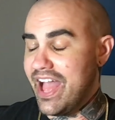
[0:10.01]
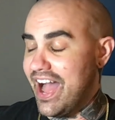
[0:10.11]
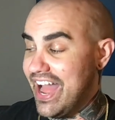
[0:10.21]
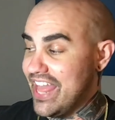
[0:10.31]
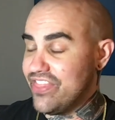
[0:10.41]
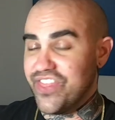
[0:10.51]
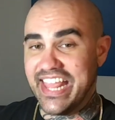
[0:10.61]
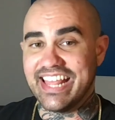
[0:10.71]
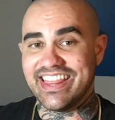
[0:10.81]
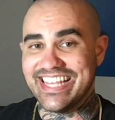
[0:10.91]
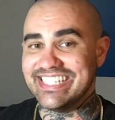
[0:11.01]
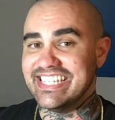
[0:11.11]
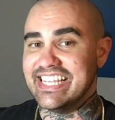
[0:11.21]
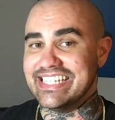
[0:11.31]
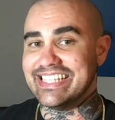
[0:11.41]
I think this
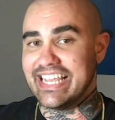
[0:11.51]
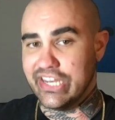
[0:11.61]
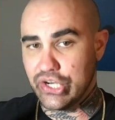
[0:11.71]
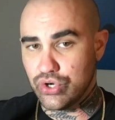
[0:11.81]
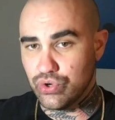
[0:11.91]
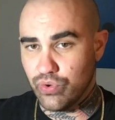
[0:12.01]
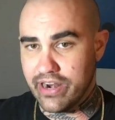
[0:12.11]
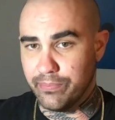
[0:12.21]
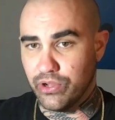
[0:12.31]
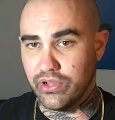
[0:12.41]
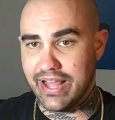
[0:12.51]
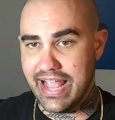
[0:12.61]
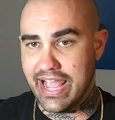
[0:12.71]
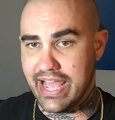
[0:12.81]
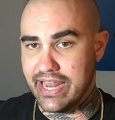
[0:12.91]
is incredible,
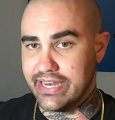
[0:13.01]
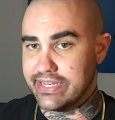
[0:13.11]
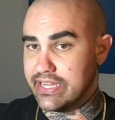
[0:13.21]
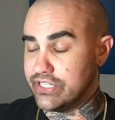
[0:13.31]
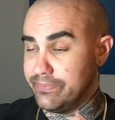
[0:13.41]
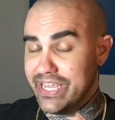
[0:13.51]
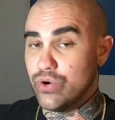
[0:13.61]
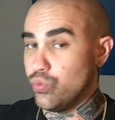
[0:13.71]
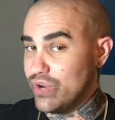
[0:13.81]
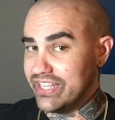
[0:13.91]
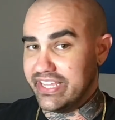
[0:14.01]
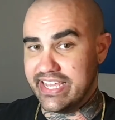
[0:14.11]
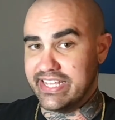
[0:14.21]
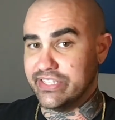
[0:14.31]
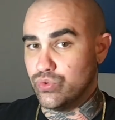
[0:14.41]
and to me it
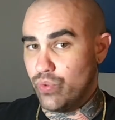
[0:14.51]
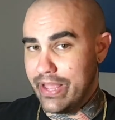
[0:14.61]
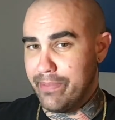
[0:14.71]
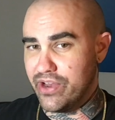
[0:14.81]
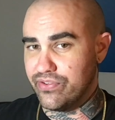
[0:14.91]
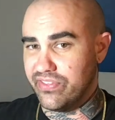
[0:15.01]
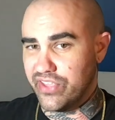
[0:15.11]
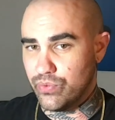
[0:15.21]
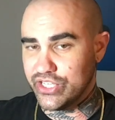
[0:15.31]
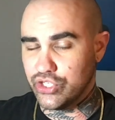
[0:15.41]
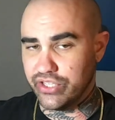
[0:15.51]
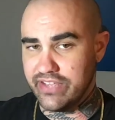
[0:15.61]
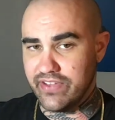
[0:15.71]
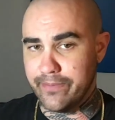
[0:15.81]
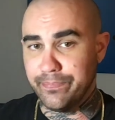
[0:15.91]
really is way better than the original
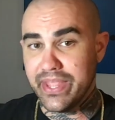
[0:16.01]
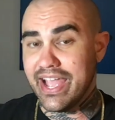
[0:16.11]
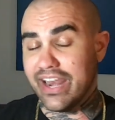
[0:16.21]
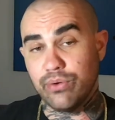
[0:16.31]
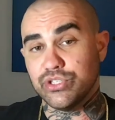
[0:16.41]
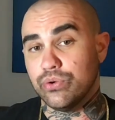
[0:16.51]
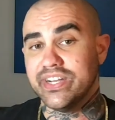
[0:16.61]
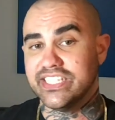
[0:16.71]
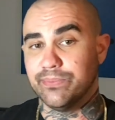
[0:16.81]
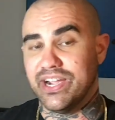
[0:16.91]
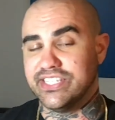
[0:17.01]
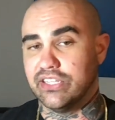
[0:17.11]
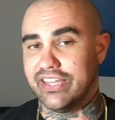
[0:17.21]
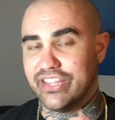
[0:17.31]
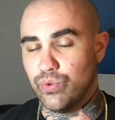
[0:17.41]
even. And I was already surprised
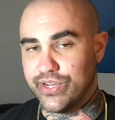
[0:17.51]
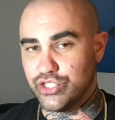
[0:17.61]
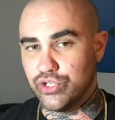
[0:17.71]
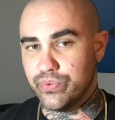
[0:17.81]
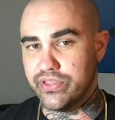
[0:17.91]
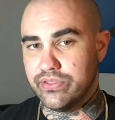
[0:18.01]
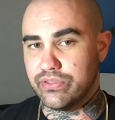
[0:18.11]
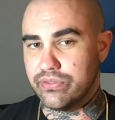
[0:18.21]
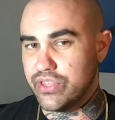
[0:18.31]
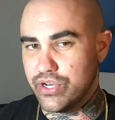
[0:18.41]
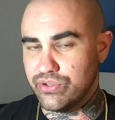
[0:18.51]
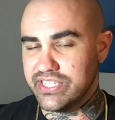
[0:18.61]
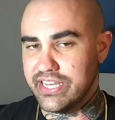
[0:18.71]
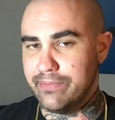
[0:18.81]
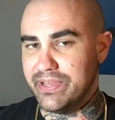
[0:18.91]
to like the original with the notes
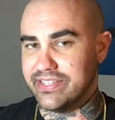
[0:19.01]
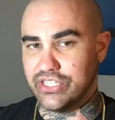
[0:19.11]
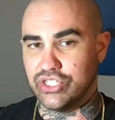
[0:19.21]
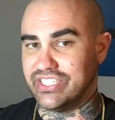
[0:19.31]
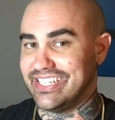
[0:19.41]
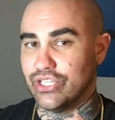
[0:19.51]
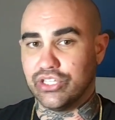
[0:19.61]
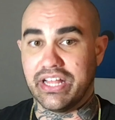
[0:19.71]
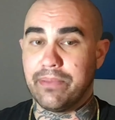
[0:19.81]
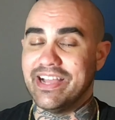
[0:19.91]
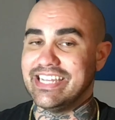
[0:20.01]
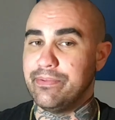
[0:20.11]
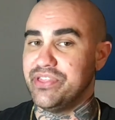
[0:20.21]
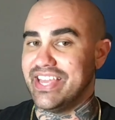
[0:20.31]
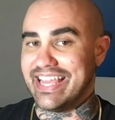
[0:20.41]
in it because it just didn't look like my type
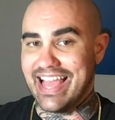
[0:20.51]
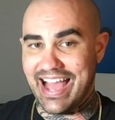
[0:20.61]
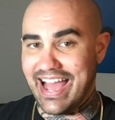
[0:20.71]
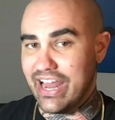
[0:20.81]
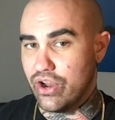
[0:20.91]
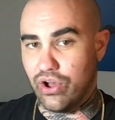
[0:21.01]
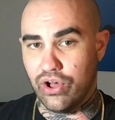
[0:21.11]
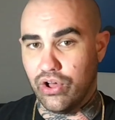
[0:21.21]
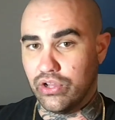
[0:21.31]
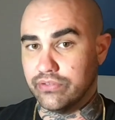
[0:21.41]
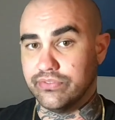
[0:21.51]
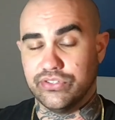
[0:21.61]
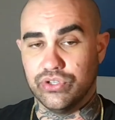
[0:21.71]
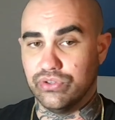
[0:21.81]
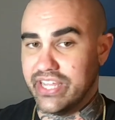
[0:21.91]
of thing at all.
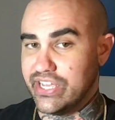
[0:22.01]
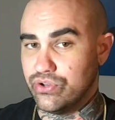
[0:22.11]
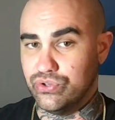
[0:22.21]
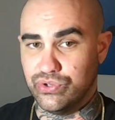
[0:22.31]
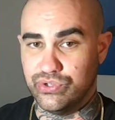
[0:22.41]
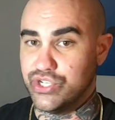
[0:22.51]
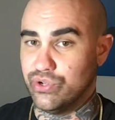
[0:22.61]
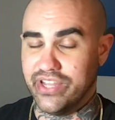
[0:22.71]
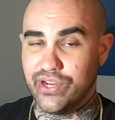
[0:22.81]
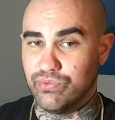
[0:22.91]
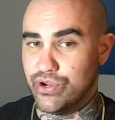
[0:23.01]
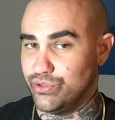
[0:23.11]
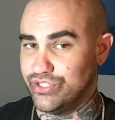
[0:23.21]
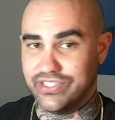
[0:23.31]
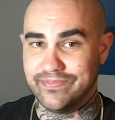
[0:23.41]
Don't like Oud, don't like
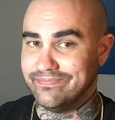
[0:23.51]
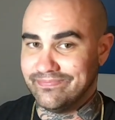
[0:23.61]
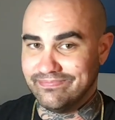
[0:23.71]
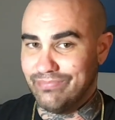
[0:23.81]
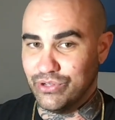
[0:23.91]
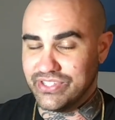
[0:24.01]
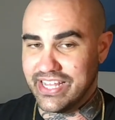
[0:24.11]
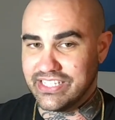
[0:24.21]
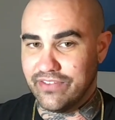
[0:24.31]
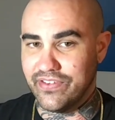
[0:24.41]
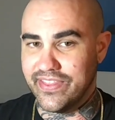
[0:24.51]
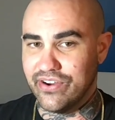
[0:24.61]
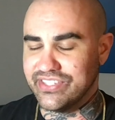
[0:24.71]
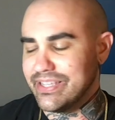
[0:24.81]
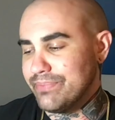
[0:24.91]
Rose, most of that stuff in
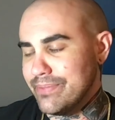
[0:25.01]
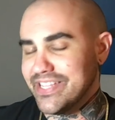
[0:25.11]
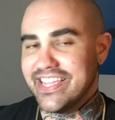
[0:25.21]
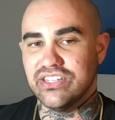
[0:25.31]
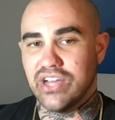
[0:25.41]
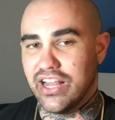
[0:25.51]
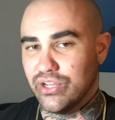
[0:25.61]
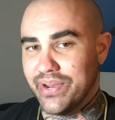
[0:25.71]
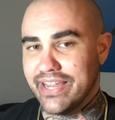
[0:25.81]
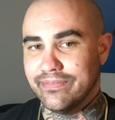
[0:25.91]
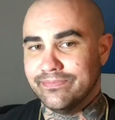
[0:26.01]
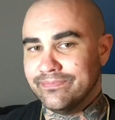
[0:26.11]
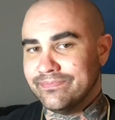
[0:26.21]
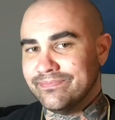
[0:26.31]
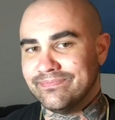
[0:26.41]
there. Sometimes I can tolerate,
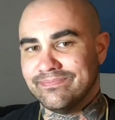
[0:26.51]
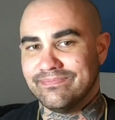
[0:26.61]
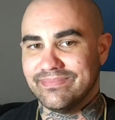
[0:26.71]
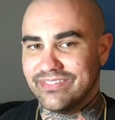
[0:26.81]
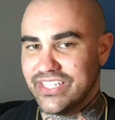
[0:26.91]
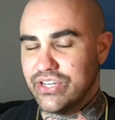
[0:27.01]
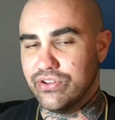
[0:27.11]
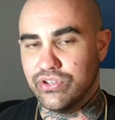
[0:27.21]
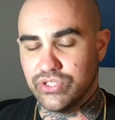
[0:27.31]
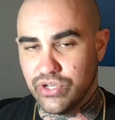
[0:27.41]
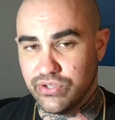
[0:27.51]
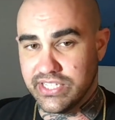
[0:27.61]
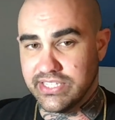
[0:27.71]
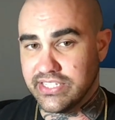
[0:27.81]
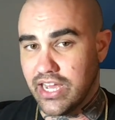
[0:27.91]
you know, those notes
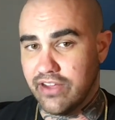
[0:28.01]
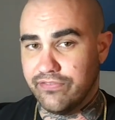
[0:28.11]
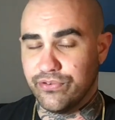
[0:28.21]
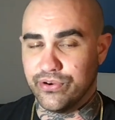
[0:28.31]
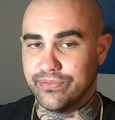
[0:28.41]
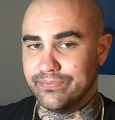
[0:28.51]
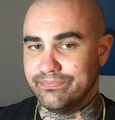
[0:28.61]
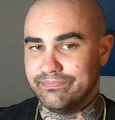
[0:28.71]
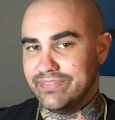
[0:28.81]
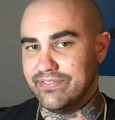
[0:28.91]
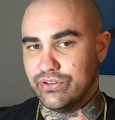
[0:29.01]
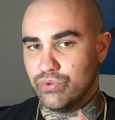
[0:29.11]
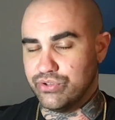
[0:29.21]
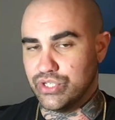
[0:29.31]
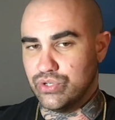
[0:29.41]
and stuff, or even
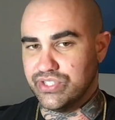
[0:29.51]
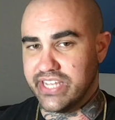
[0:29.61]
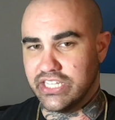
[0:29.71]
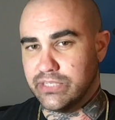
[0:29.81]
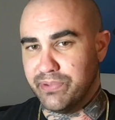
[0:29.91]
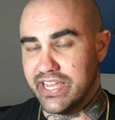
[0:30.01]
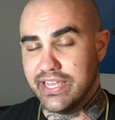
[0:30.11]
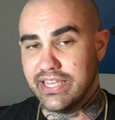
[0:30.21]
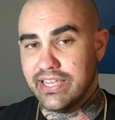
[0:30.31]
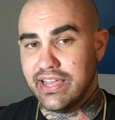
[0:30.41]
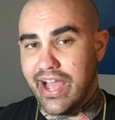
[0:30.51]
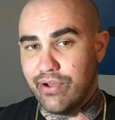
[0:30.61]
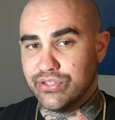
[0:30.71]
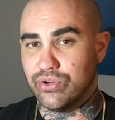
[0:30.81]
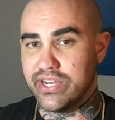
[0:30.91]
Rose and Oud scents, but
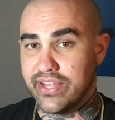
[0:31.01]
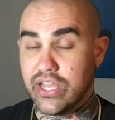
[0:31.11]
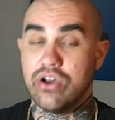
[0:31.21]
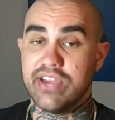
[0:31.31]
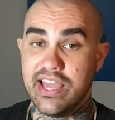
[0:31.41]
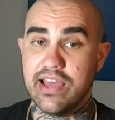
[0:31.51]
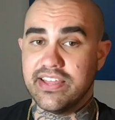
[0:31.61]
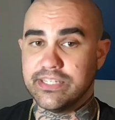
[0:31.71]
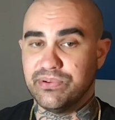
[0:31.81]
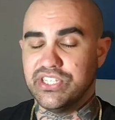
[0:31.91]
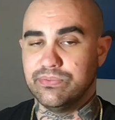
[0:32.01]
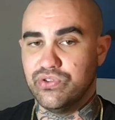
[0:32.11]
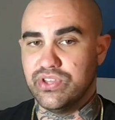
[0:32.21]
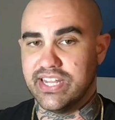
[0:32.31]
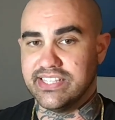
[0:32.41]
I was already like, okay, yeah, that's pretty
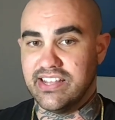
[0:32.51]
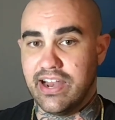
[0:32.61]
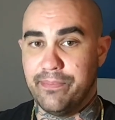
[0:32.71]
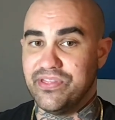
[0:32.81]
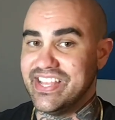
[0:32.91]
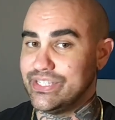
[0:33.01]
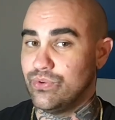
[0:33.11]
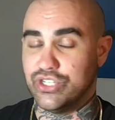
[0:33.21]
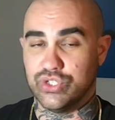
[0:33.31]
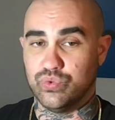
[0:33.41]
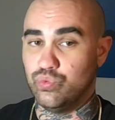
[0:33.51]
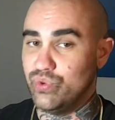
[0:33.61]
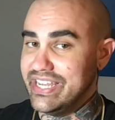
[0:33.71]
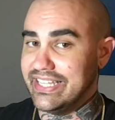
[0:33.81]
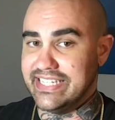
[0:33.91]
smooth and nicely done. But this one just
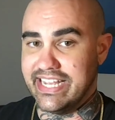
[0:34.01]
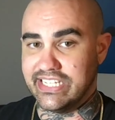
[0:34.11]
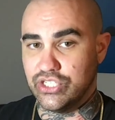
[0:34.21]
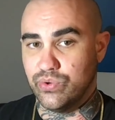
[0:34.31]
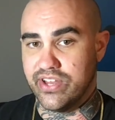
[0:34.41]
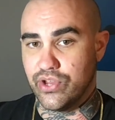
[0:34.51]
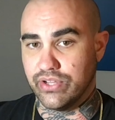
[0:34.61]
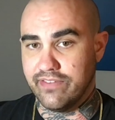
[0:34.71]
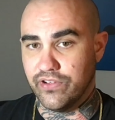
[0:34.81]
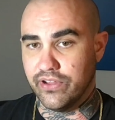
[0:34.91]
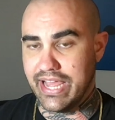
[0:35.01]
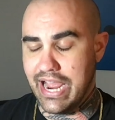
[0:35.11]
really takes it to another level.